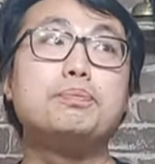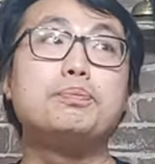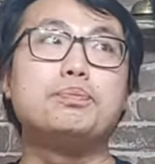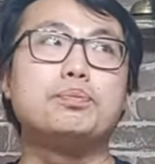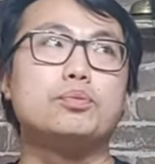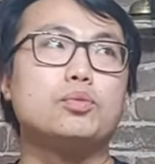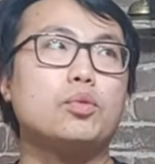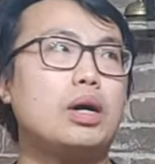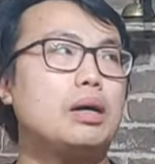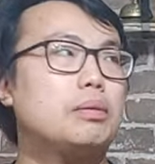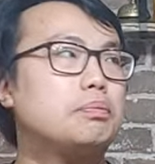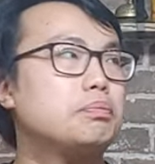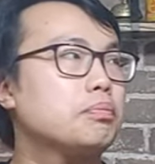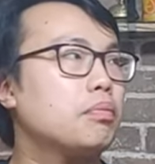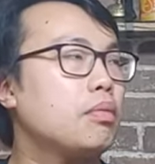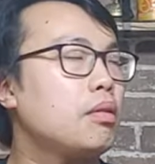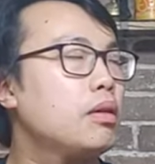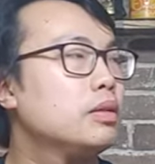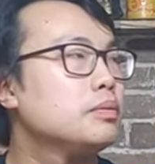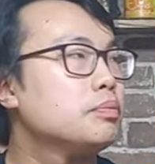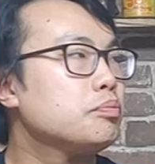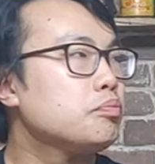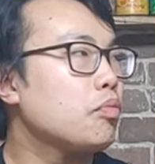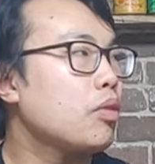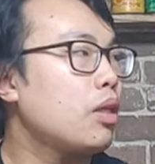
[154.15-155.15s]
Mm, wow.
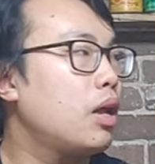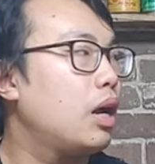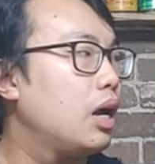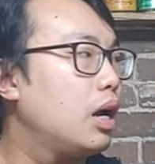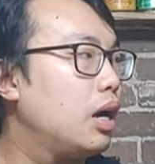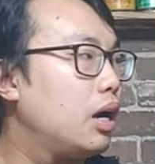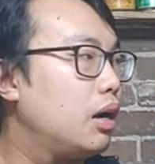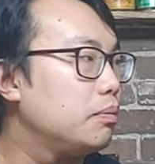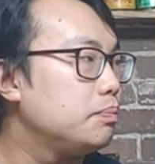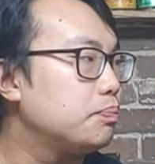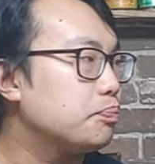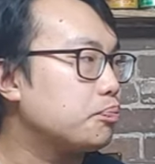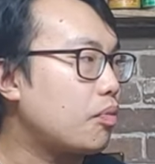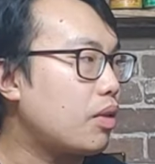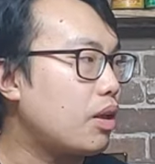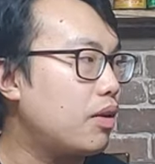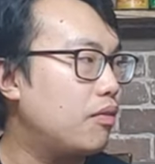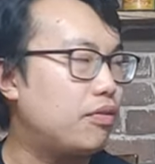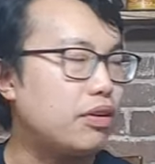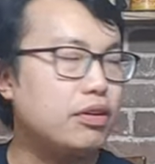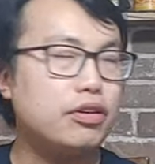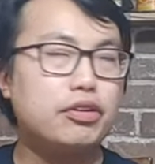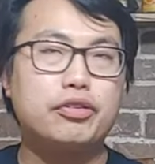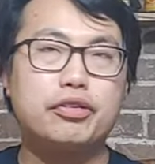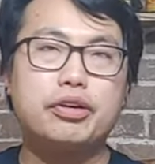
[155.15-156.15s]
Um,
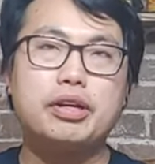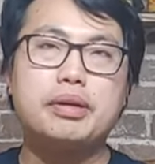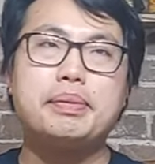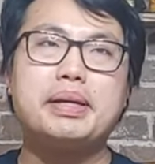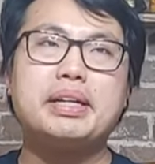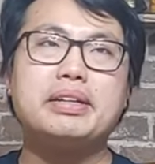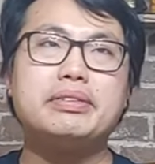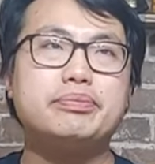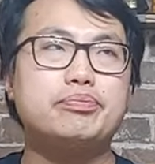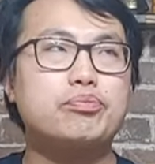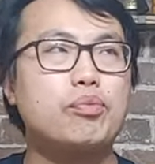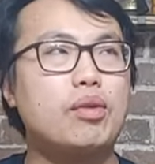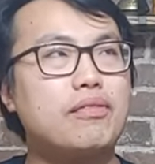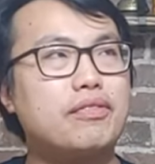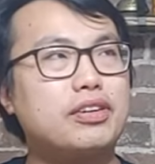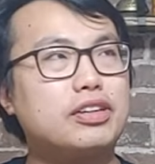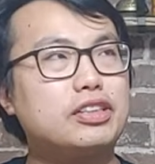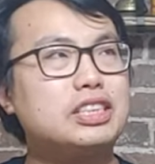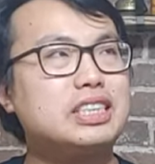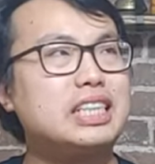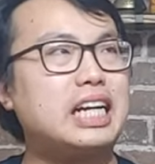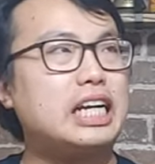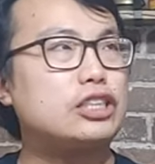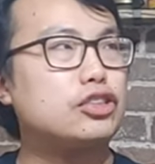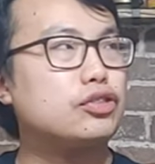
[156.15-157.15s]
very creamy,
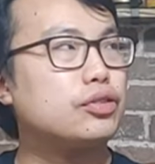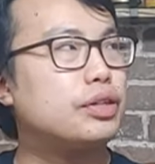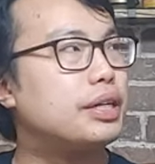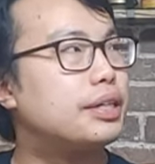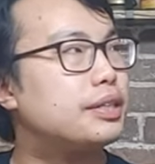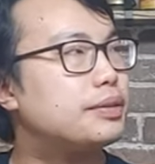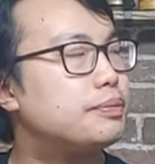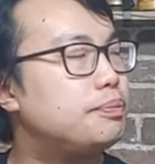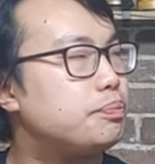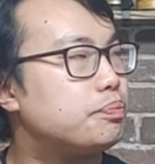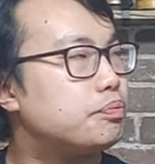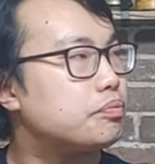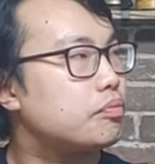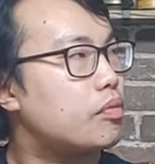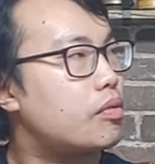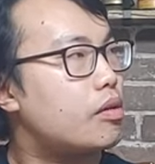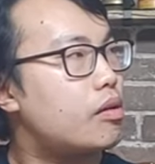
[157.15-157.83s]
very saturated.